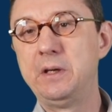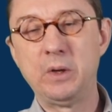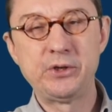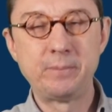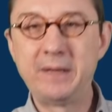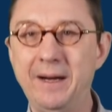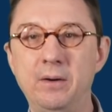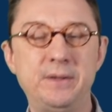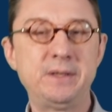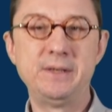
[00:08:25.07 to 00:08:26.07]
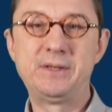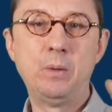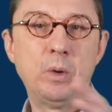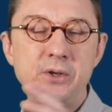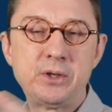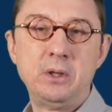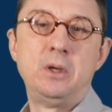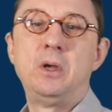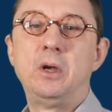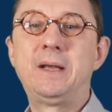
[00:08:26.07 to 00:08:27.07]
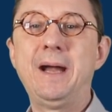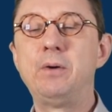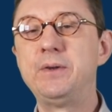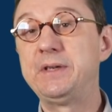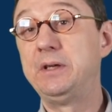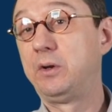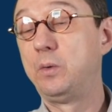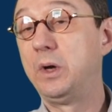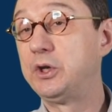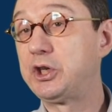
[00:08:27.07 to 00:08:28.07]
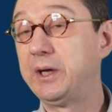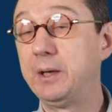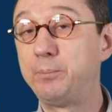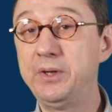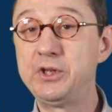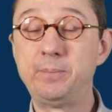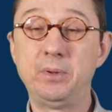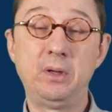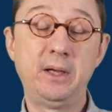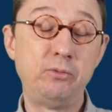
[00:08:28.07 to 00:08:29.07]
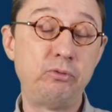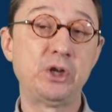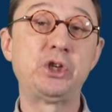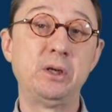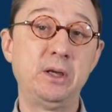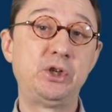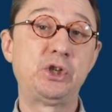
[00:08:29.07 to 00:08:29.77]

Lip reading: They want some guarantees. They want a guarantee on the One China principle, and Russia